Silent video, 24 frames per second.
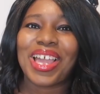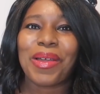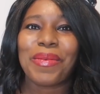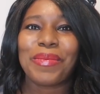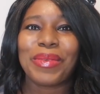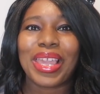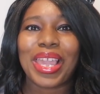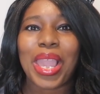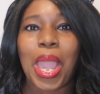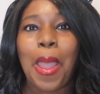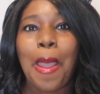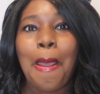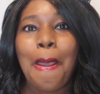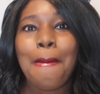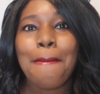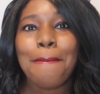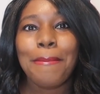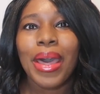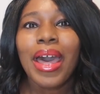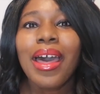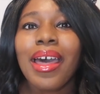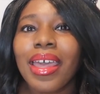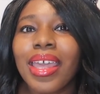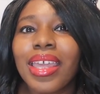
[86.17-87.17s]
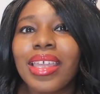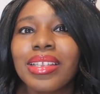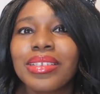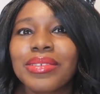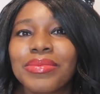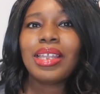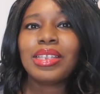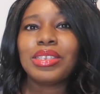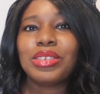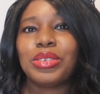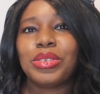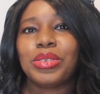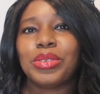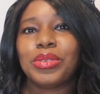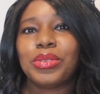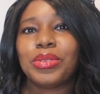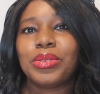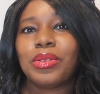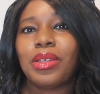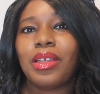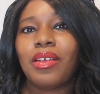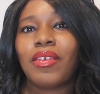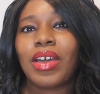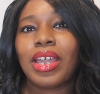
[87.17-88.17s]
not me, but I
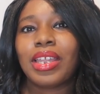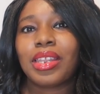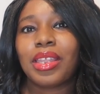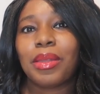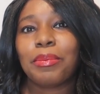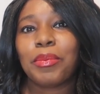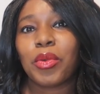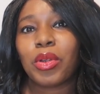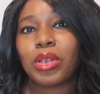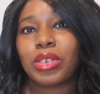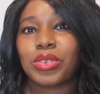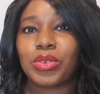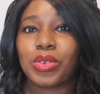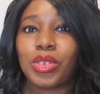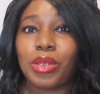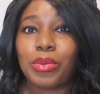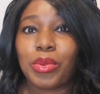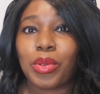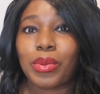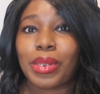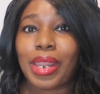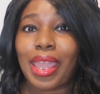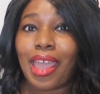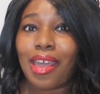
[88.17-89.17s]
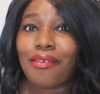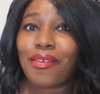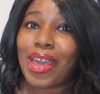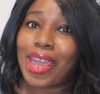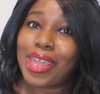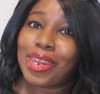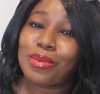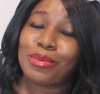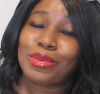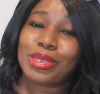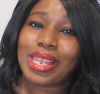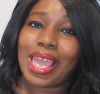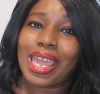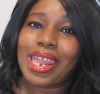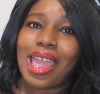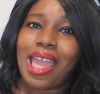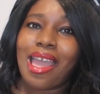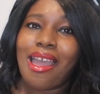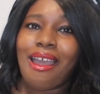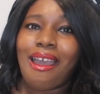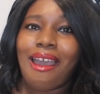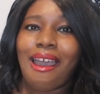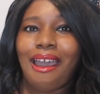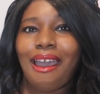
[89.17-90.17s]
do find it more enjoyable when I have items that
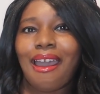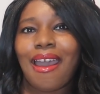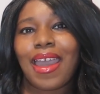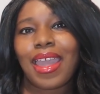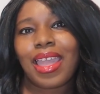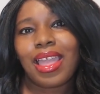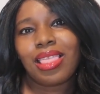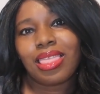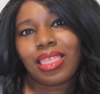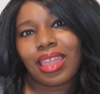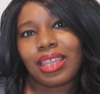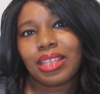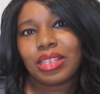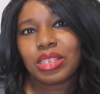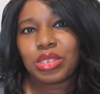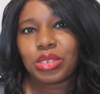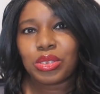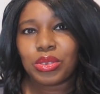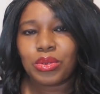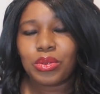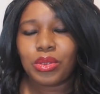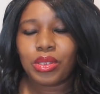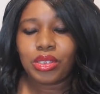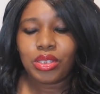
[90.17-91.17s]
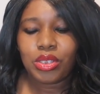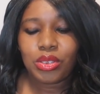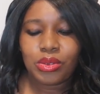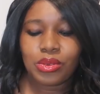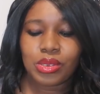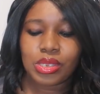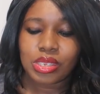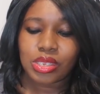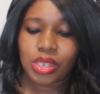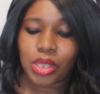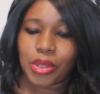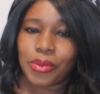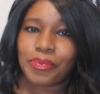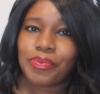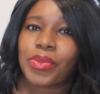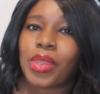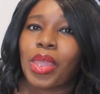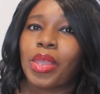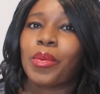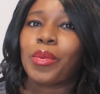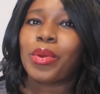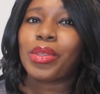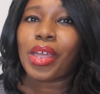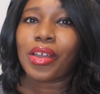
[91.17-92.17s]
I like to use. So
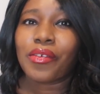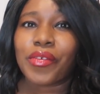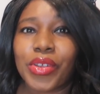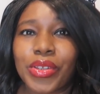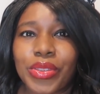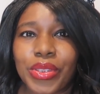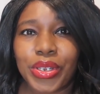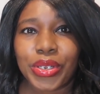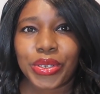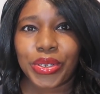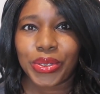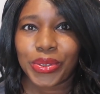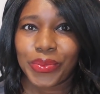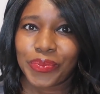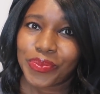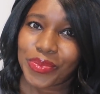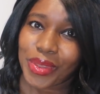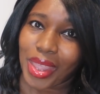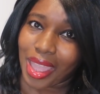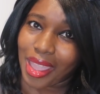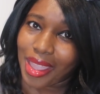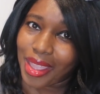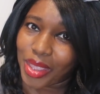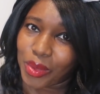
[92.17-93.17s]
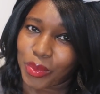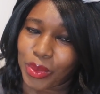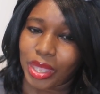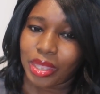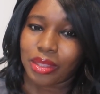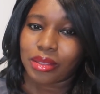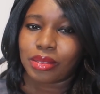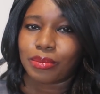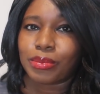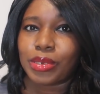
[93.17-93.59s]
without further ado, here we go.